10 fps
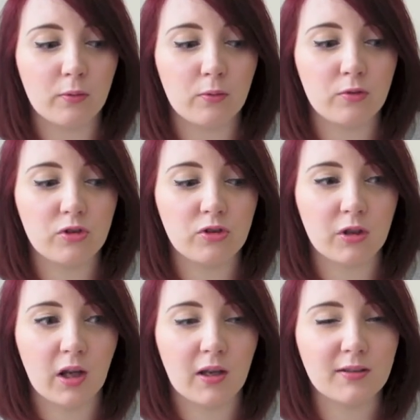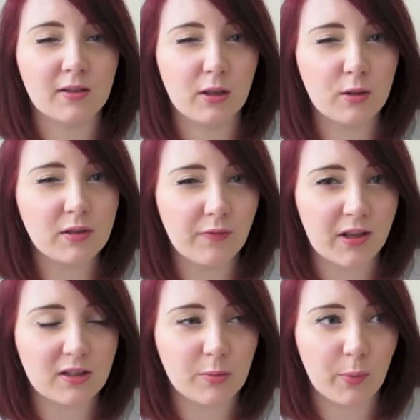launched
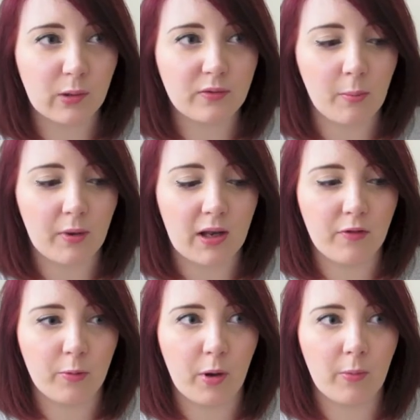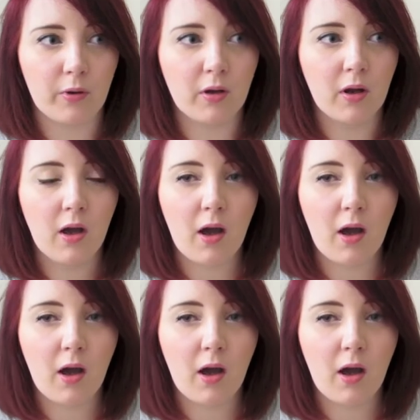exclusively into Boots, I believe, at the moment.